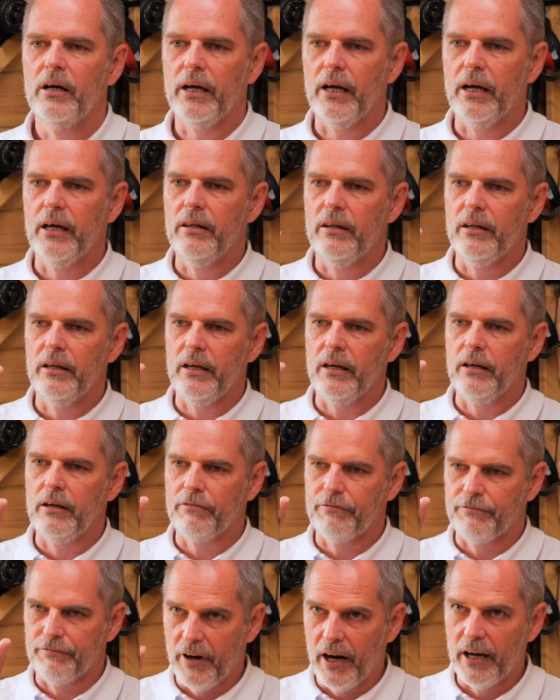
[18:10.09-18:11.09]
In the
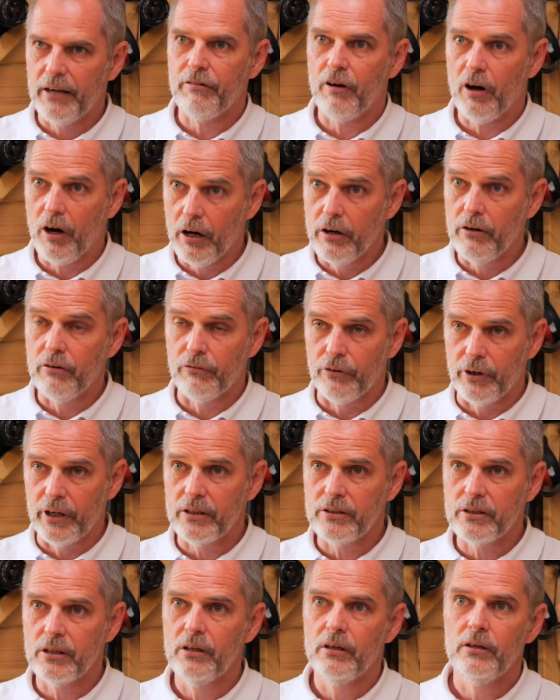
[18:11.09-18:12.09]

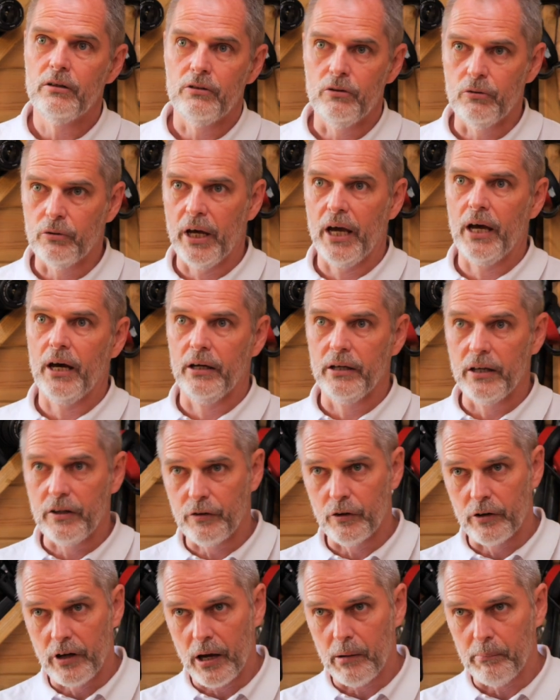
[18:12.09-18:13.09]
500, you get an
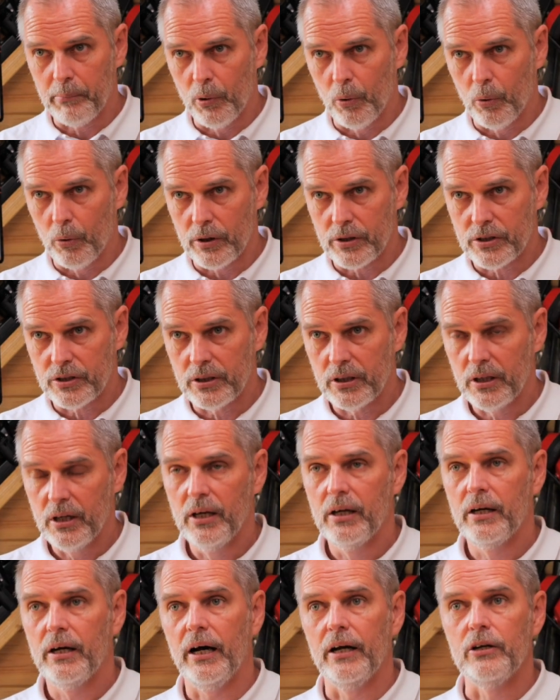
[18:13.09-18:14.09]
Ethernet port
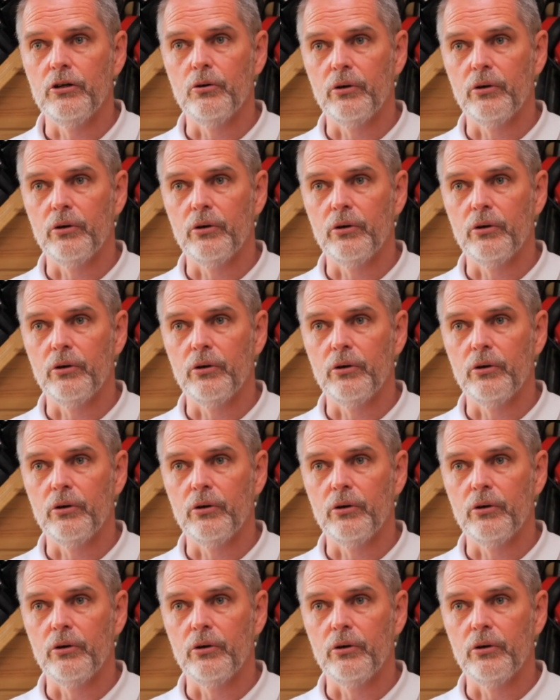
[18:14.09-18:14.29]
and you